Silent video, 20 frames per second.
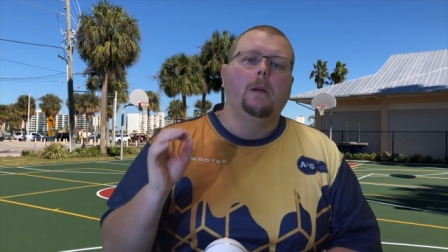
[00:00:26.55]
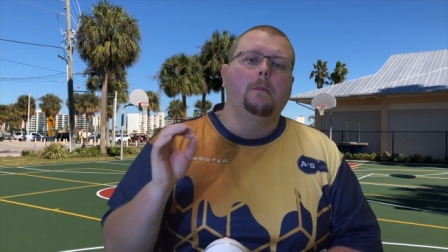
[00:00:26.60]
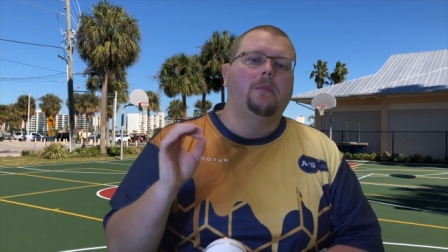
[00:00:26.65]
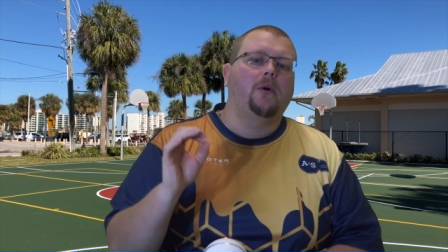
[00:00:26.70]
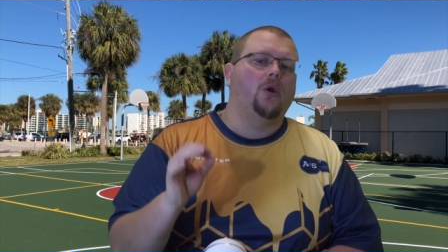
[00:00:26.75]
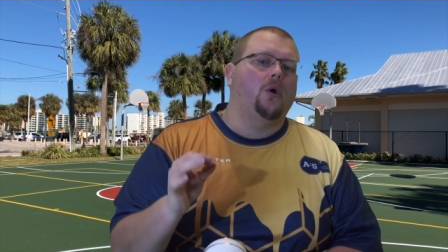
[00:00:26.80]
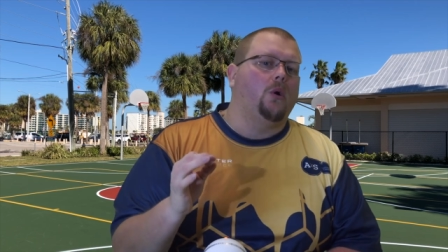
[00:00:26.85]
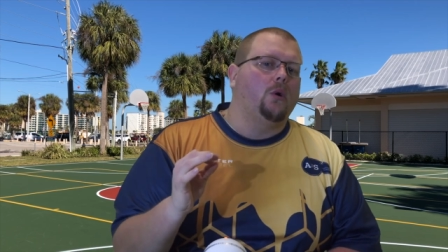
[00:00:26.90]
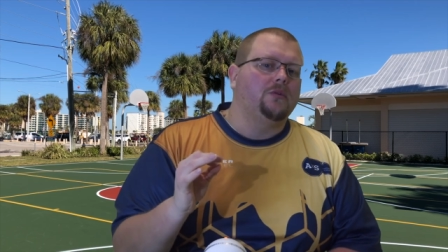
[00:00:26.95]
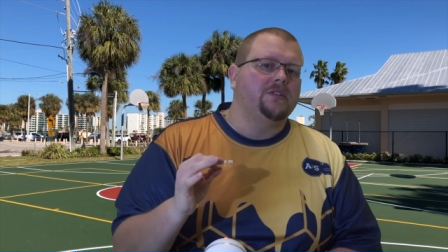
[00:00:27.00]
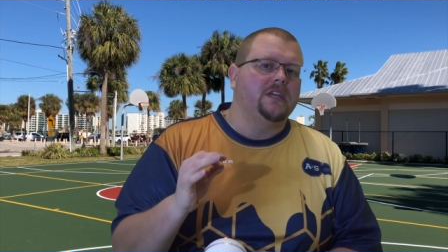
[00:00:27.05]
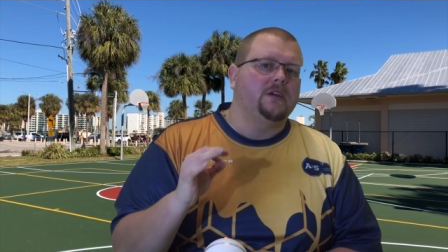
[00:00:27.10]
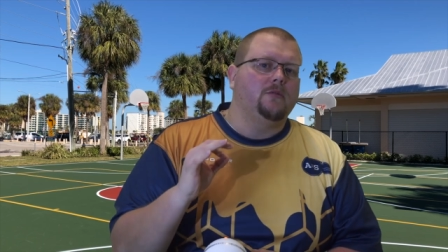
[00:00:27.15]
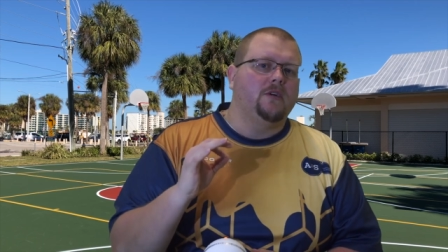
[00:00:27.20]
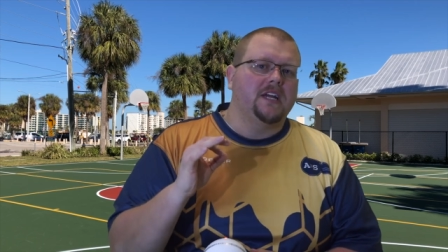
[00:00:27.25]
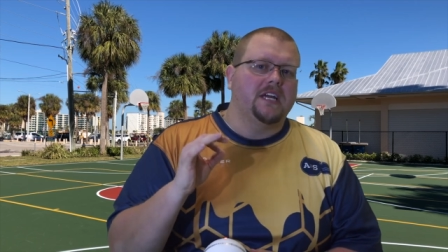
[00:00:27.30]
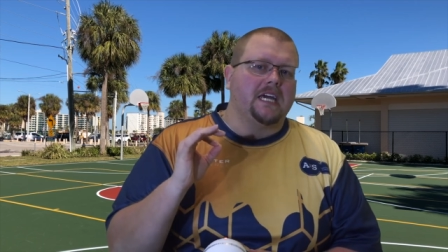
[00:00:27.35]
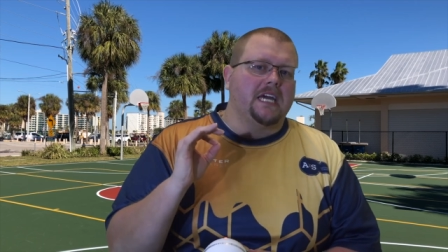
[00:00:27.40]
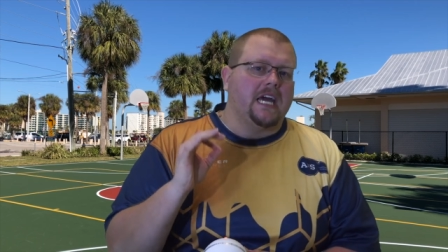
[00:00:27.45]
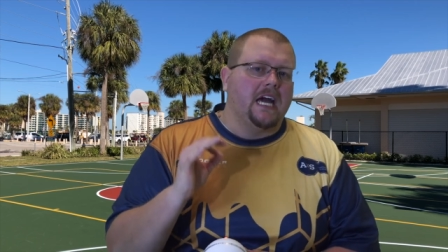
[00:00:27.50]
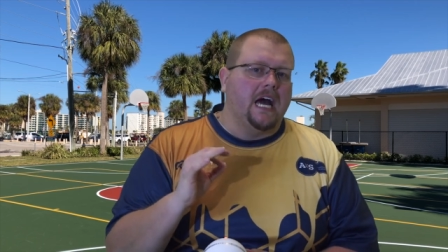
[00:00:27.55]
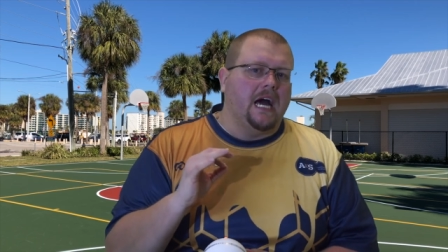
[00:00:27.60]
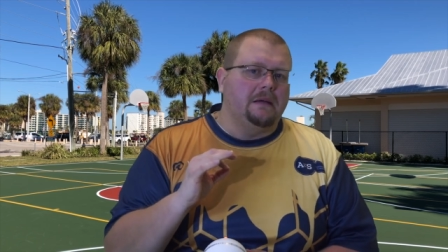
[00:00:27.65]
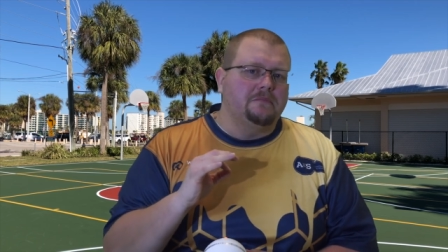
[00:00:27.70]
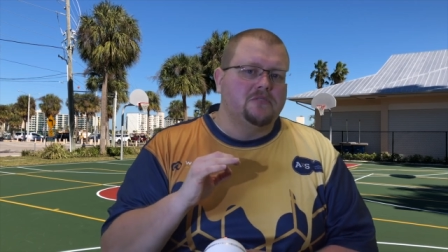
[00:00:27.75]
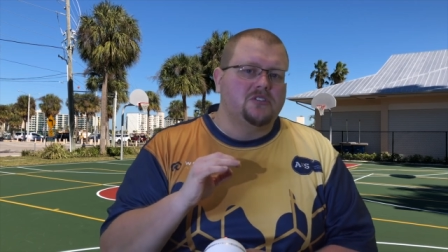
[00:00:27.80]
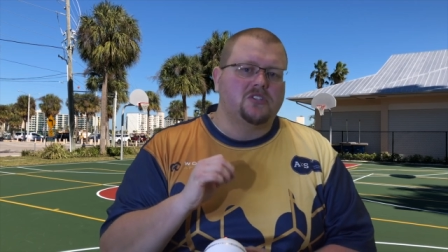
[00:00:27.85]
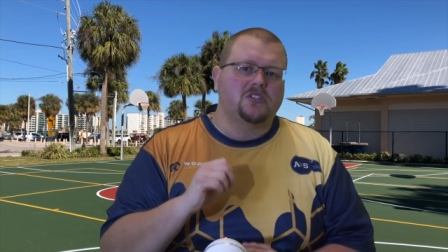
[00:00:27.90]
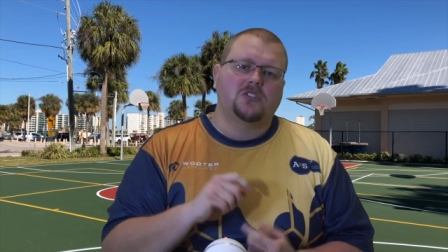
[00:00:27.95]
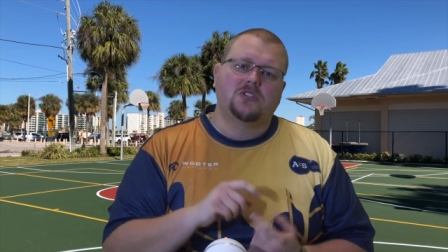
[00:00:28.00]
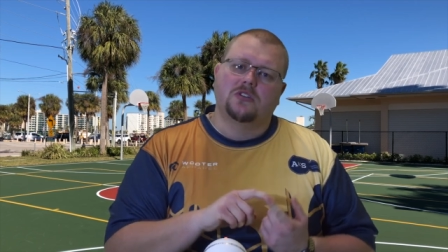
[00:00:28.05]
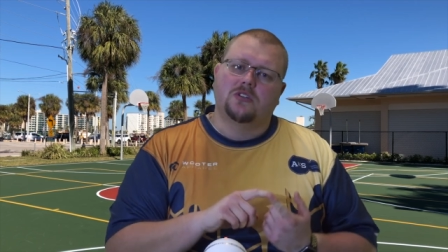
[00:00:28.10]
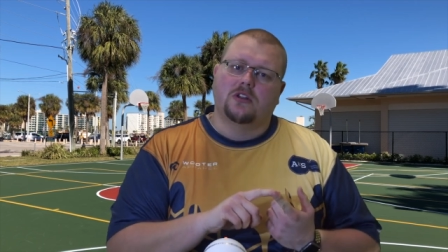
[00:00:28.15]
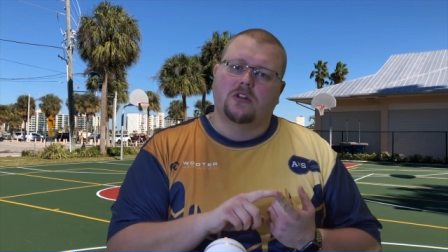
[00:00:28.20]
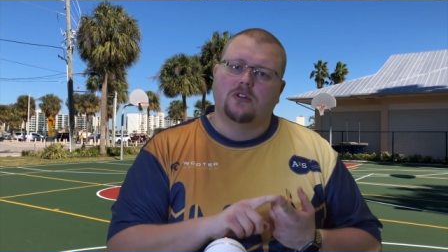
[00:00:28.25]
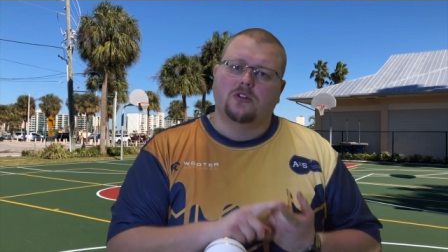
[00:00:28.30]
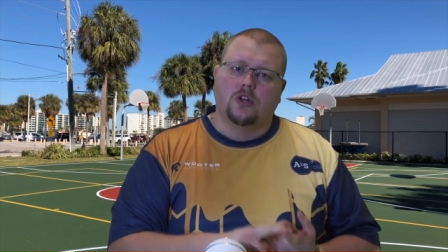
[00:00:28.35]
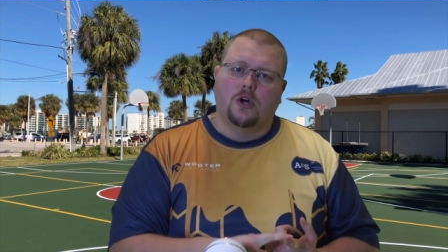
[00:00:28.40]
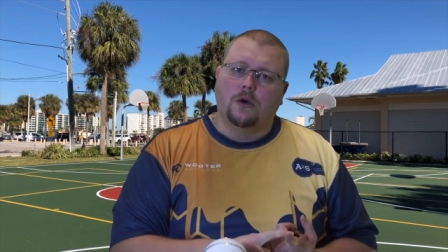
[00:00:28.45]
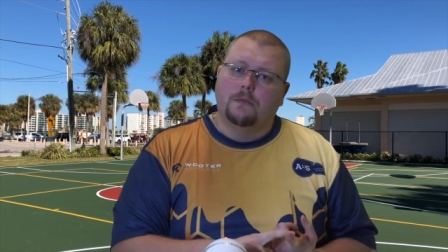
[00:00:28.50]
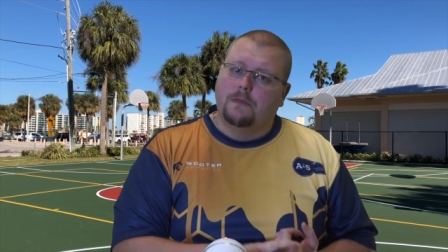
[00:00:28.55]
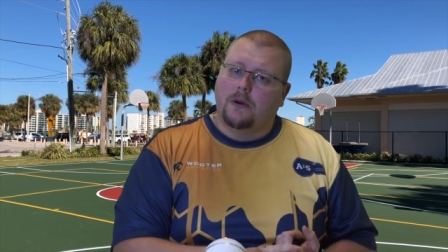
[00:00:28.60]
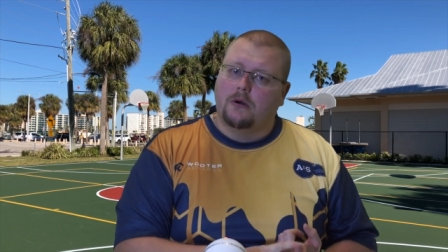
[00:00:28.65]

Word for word: but only when it comes to the low